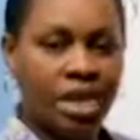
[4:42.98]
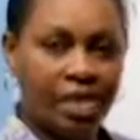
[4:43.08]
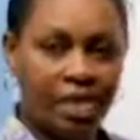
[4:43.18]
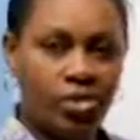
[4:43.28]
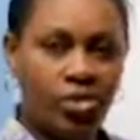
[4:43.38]
are
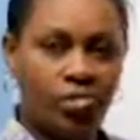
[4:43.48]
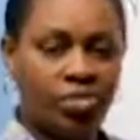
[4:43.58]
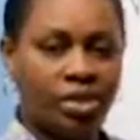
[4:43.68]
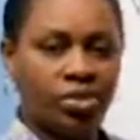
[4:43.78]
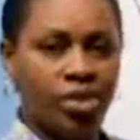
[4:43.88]
they doing from
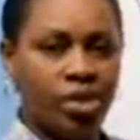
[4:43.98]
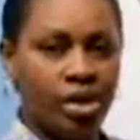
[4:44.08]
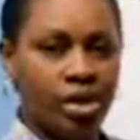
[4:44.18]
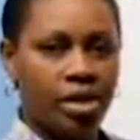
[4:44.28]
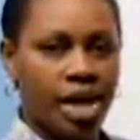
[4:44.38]
the story?
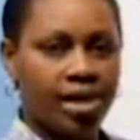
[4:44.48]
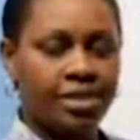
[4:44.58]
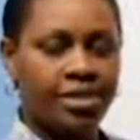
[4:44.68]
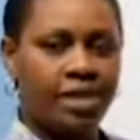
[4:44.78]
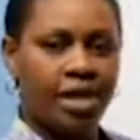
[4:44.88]

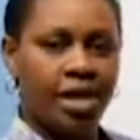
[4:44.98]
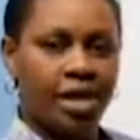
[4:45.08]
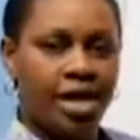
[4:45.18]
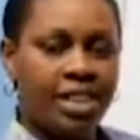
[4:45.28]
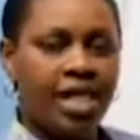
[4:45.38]
Yes,
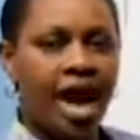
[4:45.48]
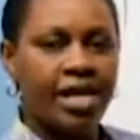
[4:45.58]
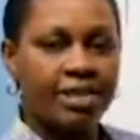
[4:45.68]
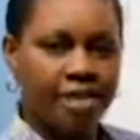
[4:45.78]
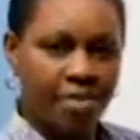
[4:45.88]
they are
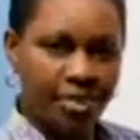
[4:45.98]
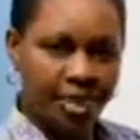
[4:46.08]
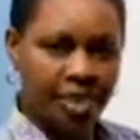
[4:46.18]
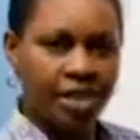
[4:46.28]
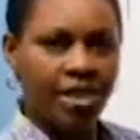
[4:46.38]

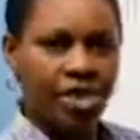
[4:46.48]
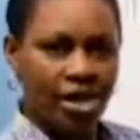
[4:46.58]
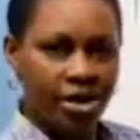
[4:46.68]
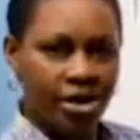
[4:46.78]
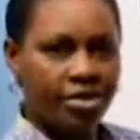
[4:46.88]
celebrating
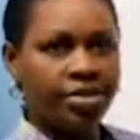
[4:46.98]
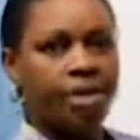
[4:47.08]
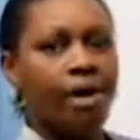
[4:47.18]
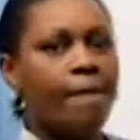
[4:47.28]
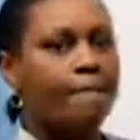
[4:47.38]
Jerry's
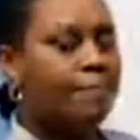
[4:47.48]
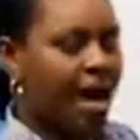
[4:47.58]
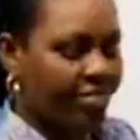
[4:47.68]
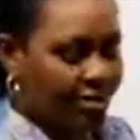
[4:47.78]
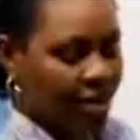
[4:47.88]

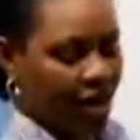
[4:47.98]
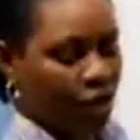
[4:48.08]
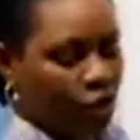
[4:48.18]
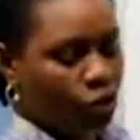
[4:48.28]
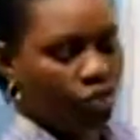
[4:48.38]
birthday.
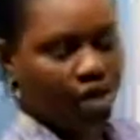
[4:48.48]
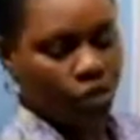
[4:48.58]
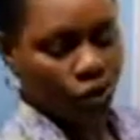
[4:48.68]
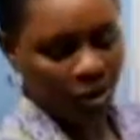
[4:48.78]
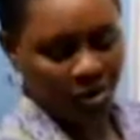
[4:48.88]
So the
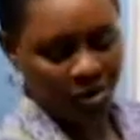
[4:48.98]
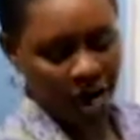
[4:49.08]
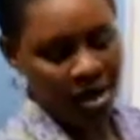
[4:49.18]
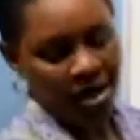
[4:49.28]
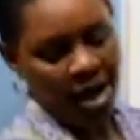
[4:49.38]

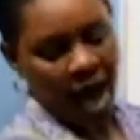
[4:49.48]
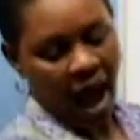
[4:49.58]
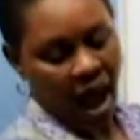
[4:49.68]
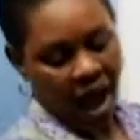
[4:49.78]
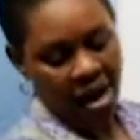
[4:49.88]
children
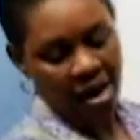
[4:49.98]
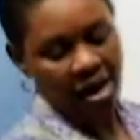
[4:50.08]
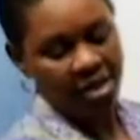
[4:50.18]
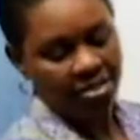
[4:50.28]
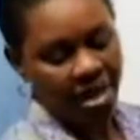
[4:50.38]
are,
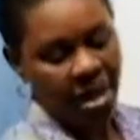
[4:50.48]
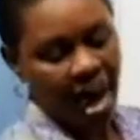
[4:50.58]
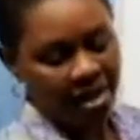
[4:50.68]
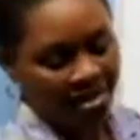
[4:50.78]
they are